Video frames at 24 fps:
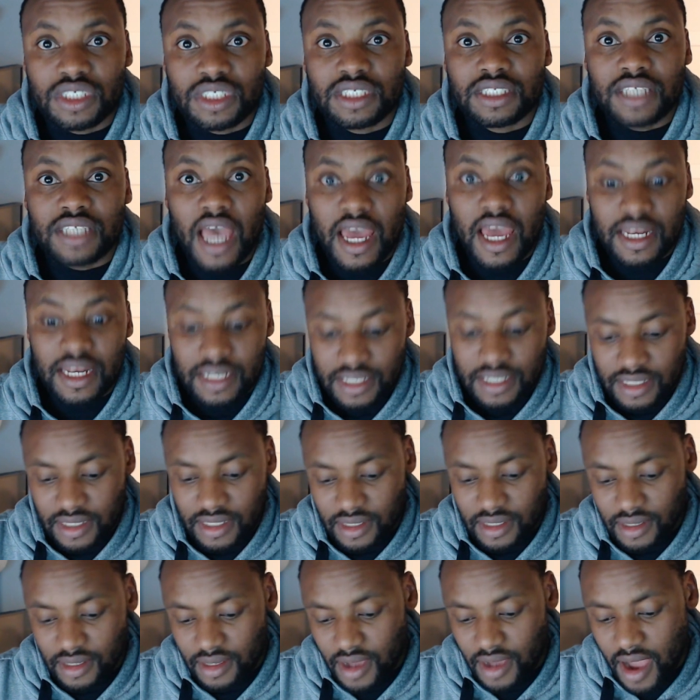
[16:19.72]
to
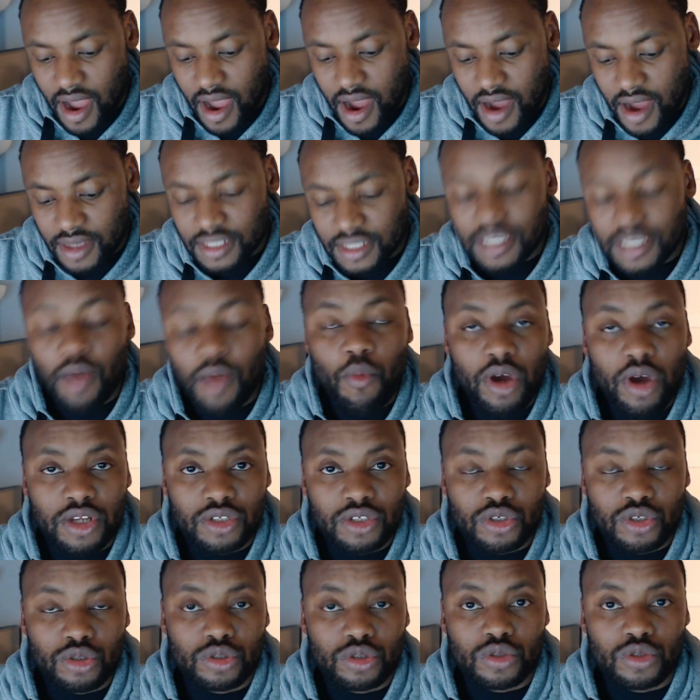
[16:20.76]
send
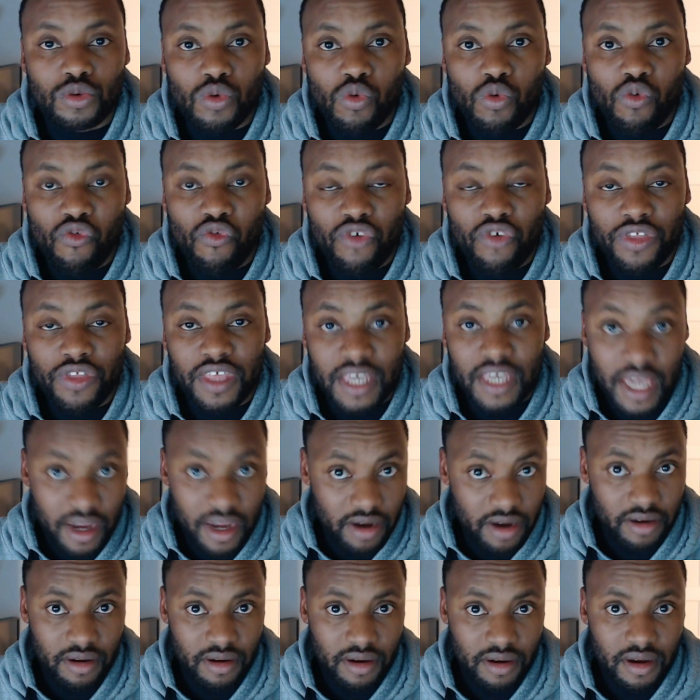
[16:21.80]
someone to school
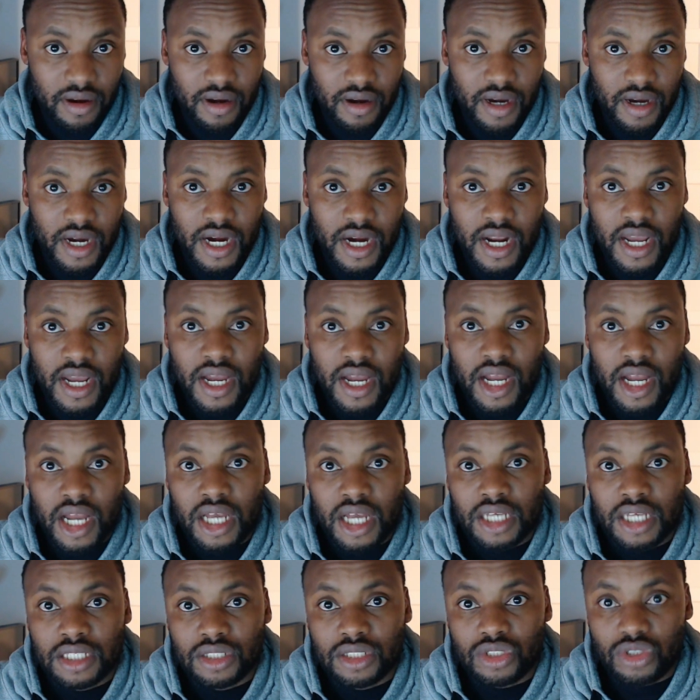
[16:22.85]
for the year.
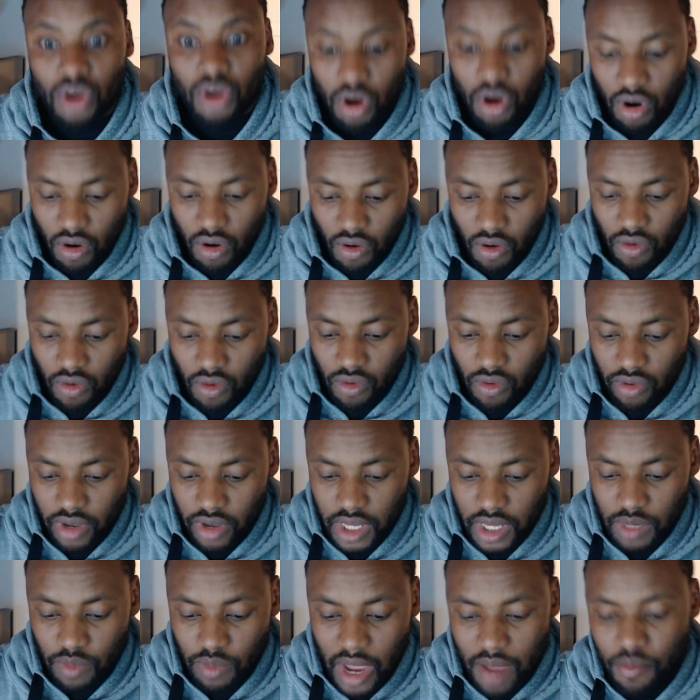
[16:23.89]

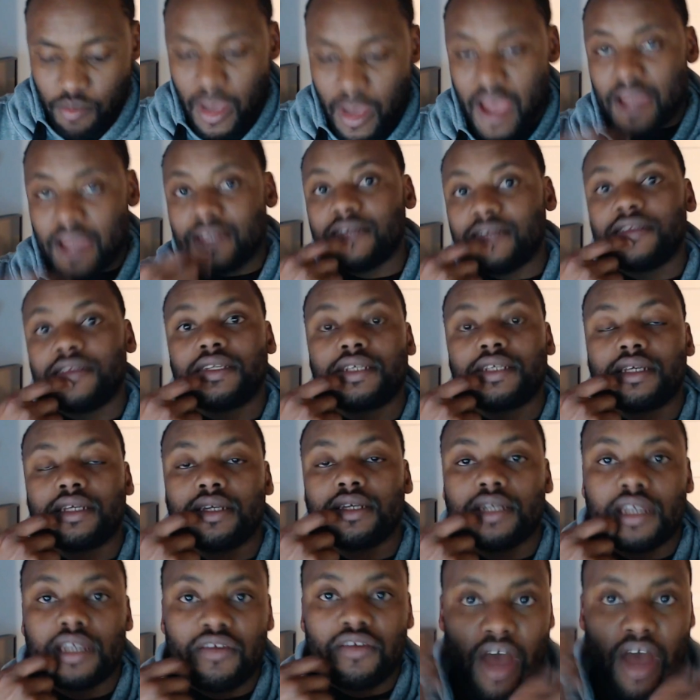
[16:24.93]
So, in my
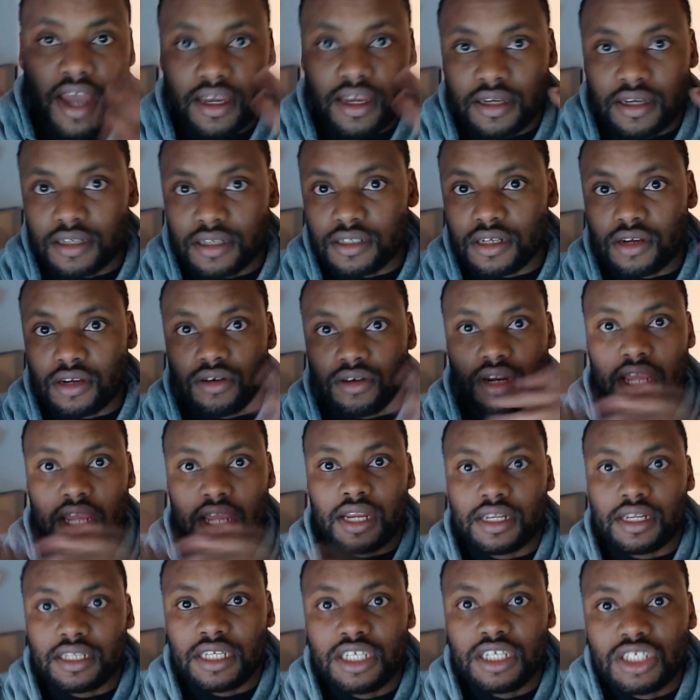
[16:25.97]
mind, if I
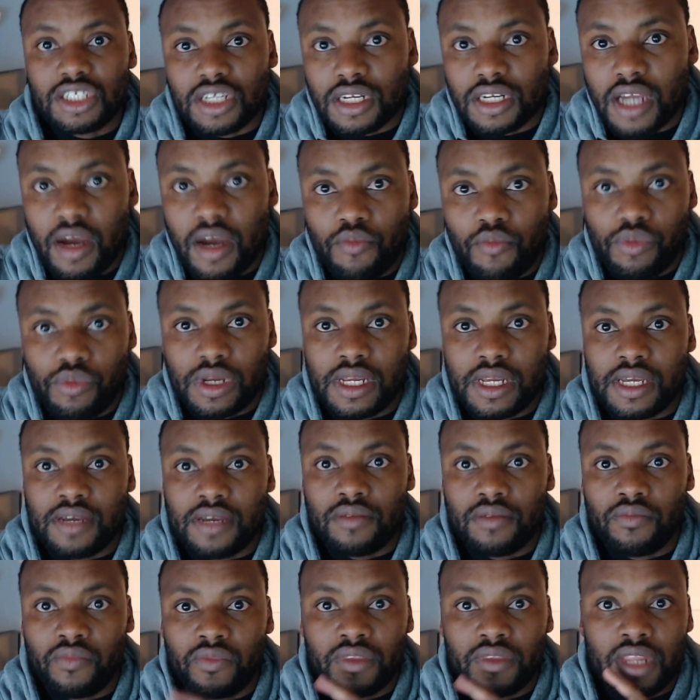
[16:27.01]
could create a t shirt
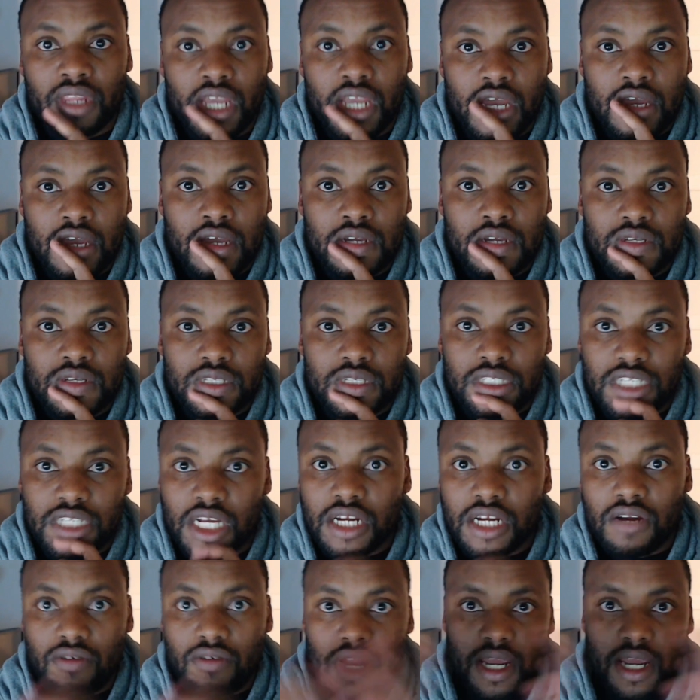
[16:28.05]
company,
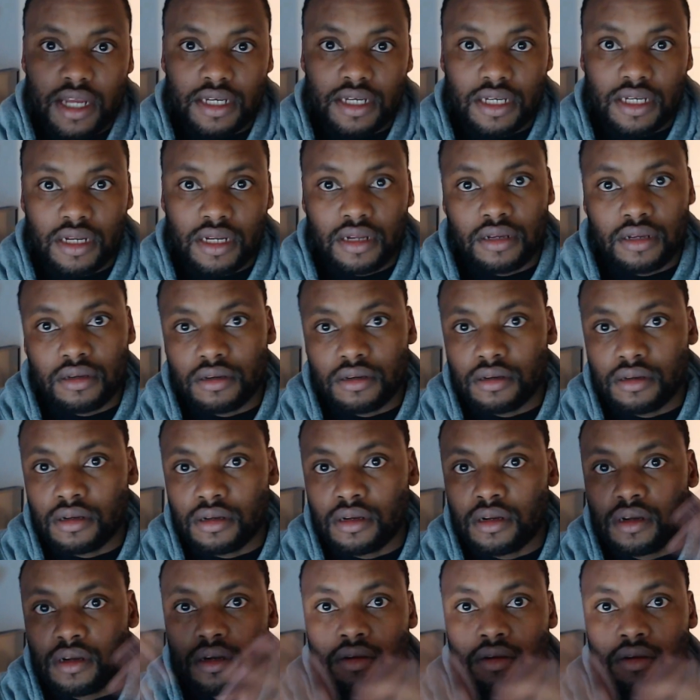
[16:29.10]
generate